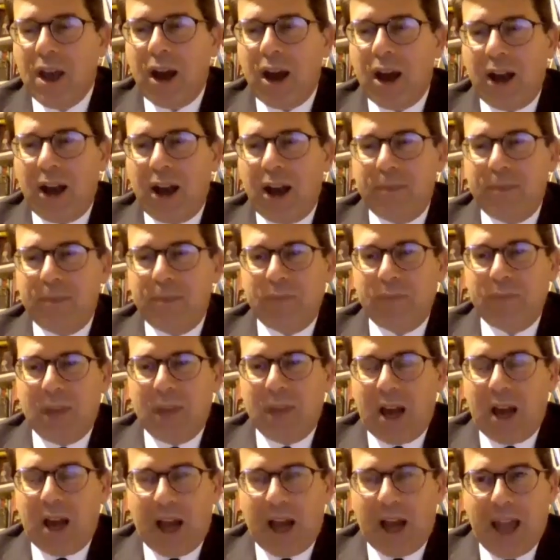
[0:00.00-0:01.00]

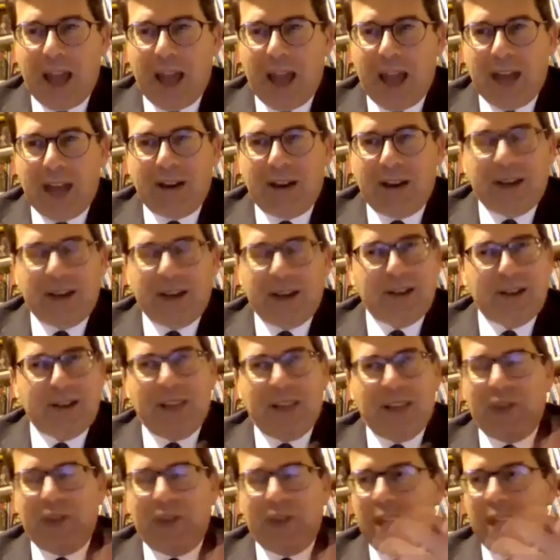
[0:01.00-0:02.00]
And
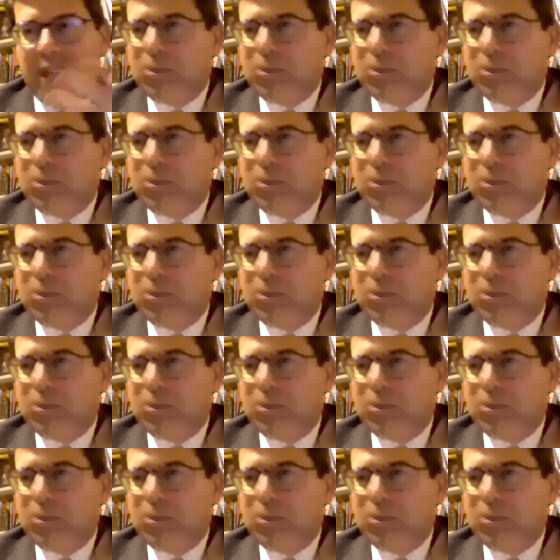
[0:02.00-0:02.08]
if it keeps